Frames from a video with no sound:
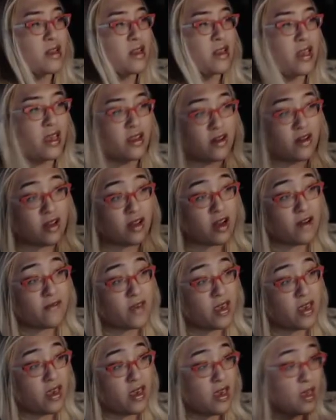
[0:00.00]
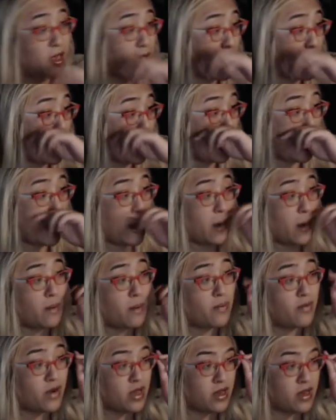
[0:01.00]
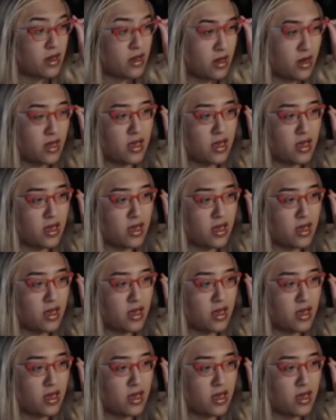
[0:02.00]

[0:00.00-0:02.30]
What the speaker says: get your Goth Key, you're pretty good.